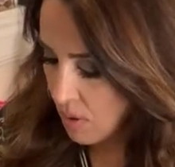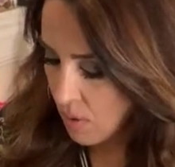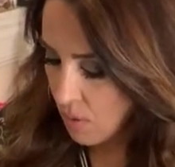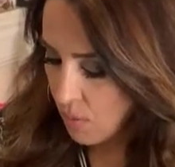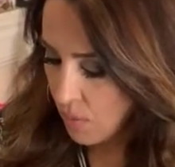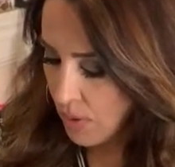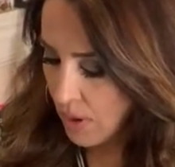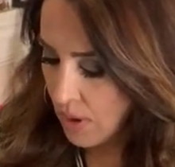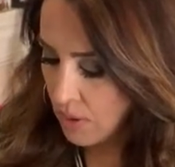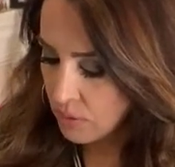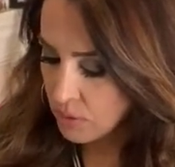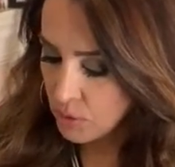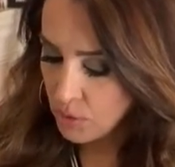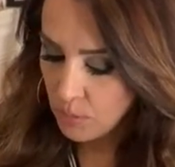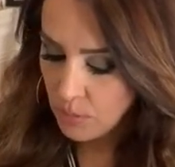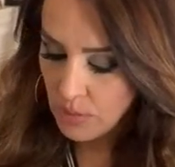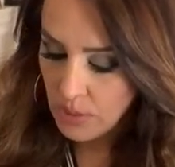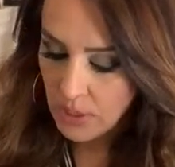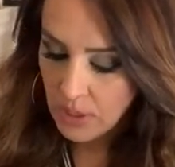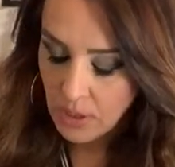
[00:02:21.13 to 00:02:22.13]
Wow, too
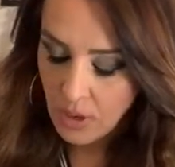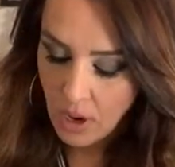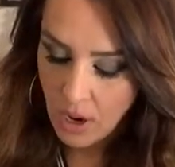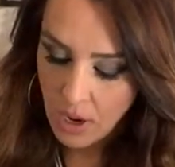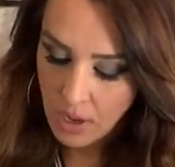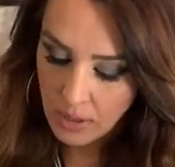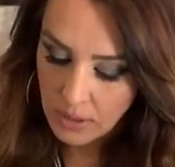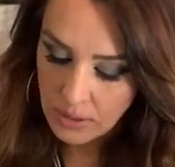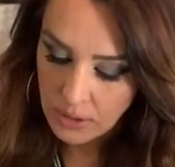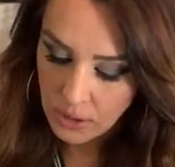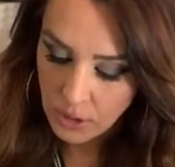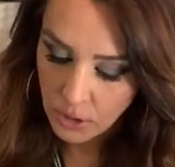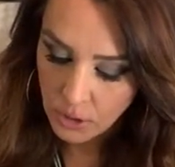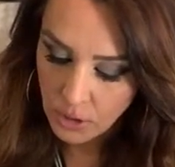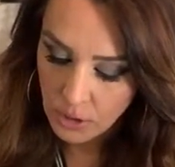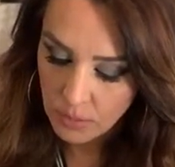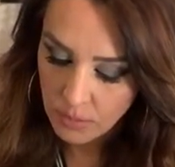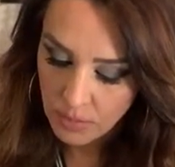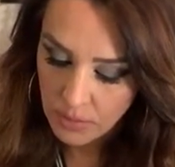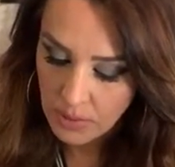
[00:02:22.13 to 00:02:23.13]
many cards. You
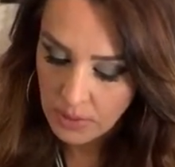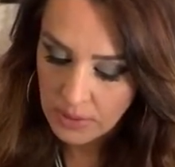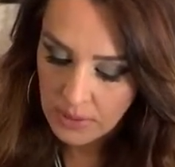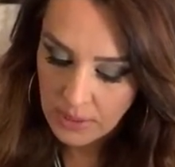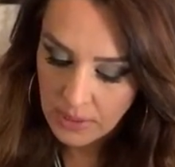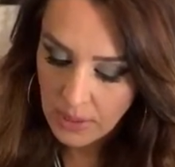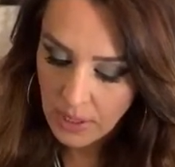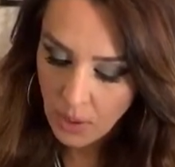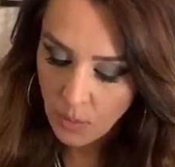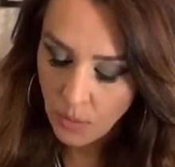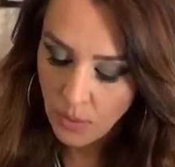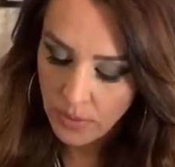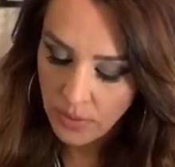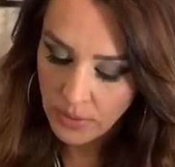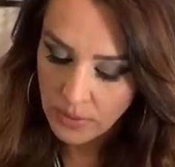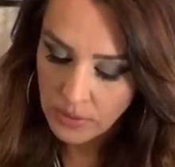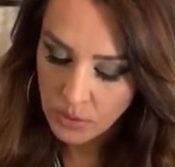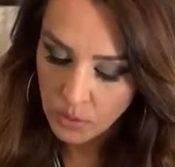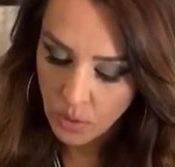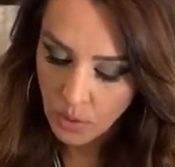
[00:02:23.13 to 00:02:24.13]
could be dealing with
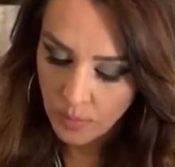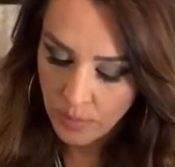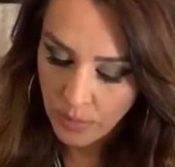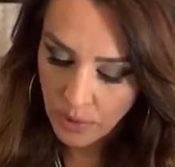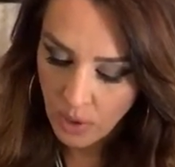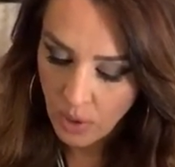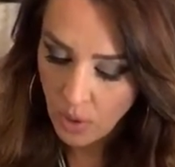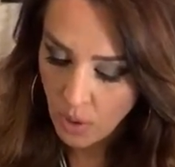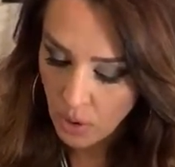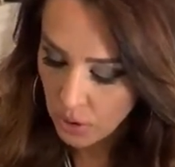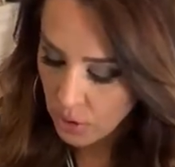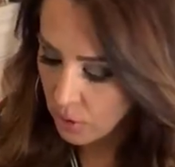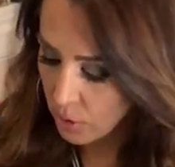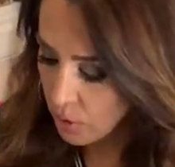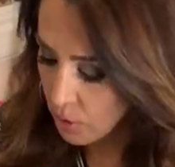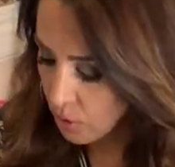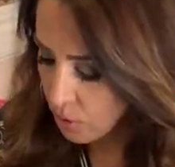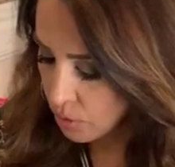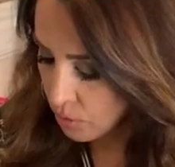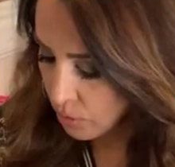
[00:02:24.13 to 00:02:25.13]
a Scorpio, or you're
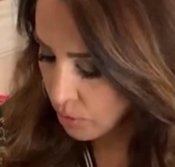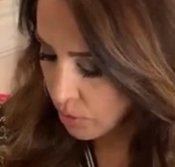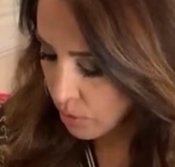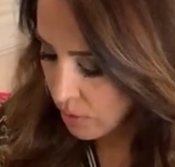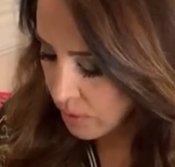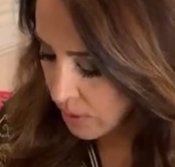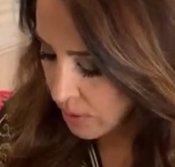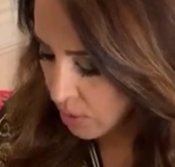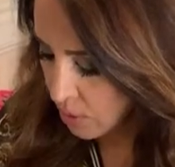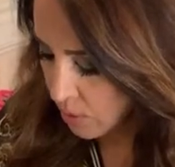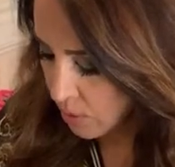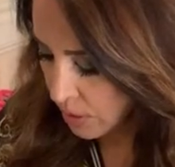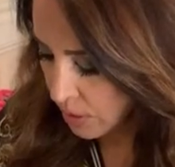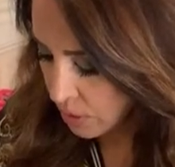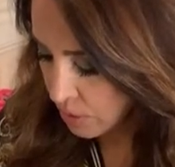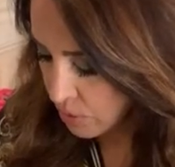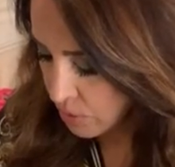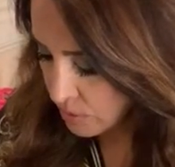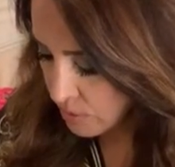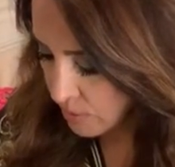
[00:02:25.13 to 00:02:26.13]
currently going
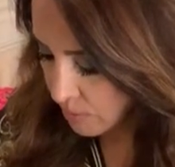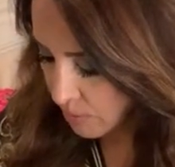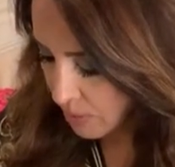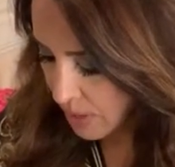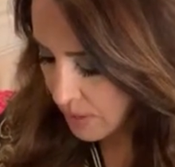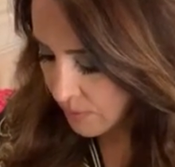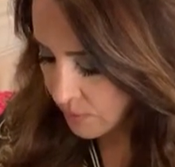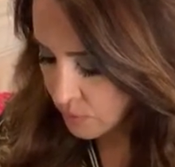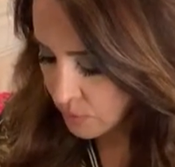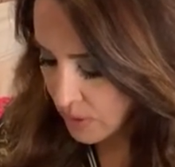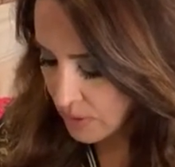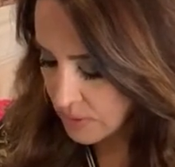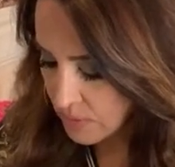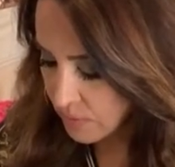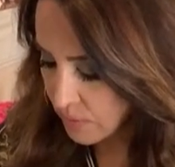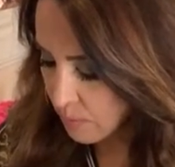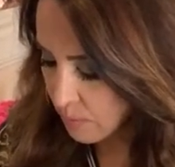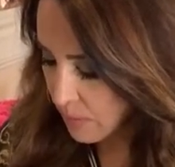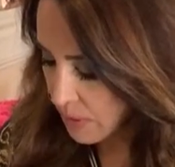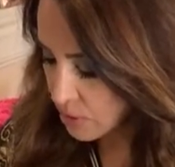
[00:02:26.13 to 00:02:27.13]
through some kind of
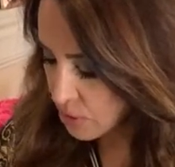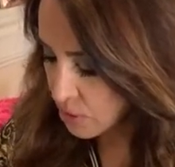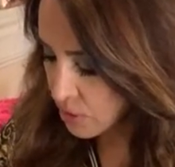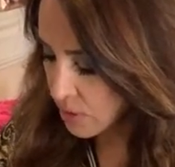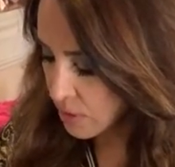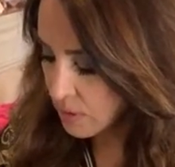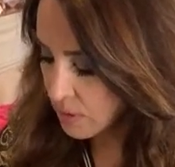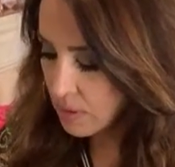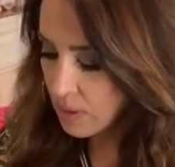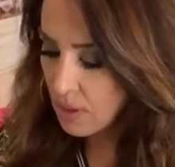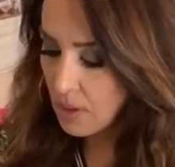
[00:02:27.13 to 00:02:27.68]
transformation.